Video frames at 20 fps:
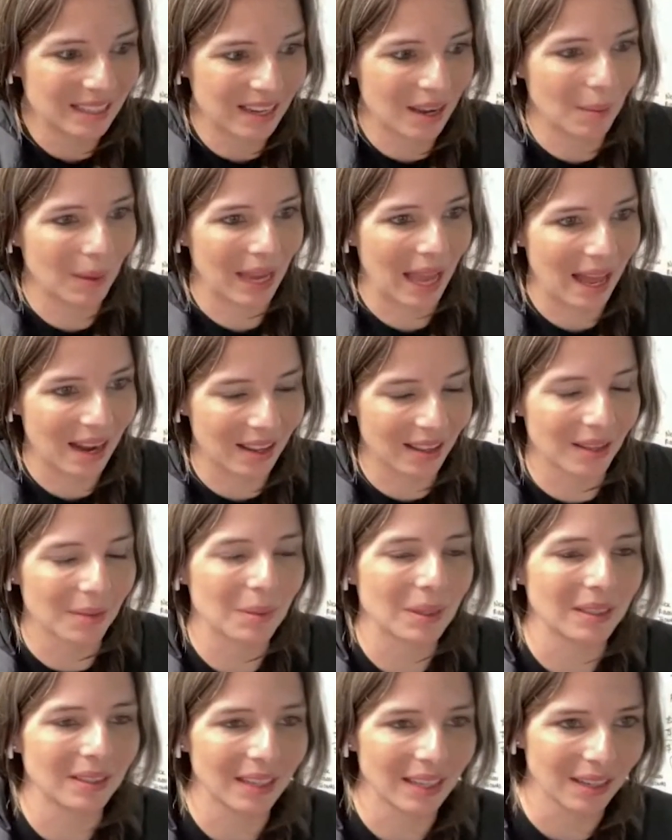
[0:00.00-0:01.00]
coming out of
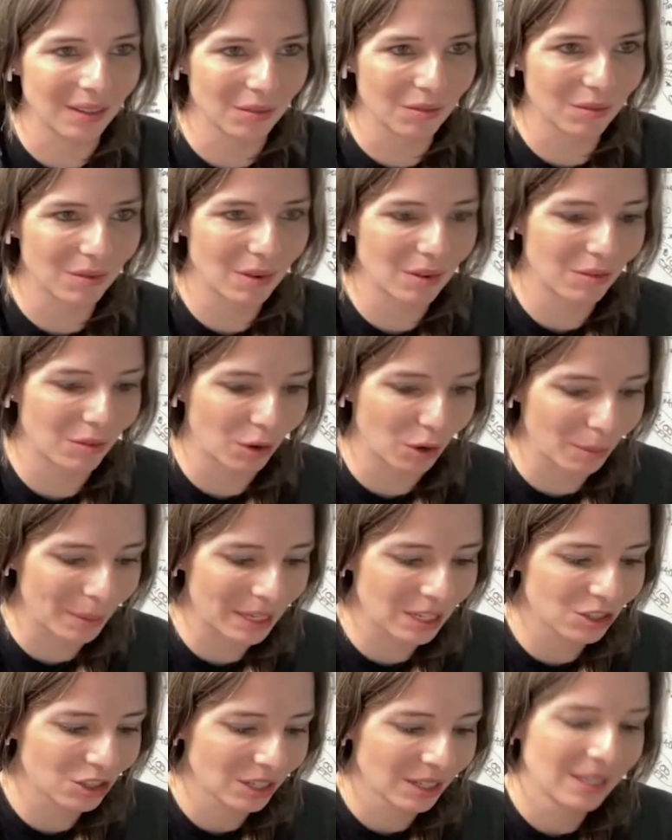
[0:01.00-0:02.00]
them in
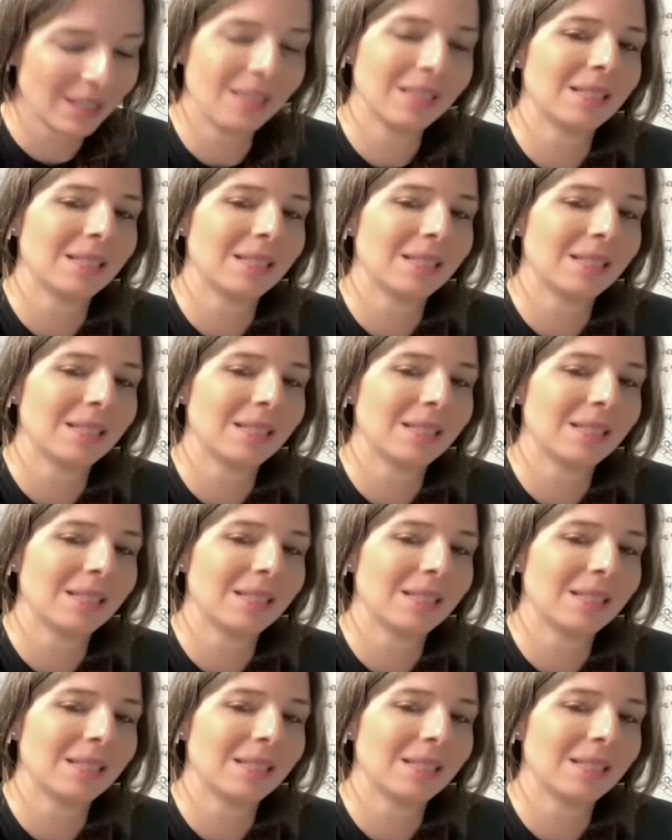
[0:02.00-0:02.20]
verbiage.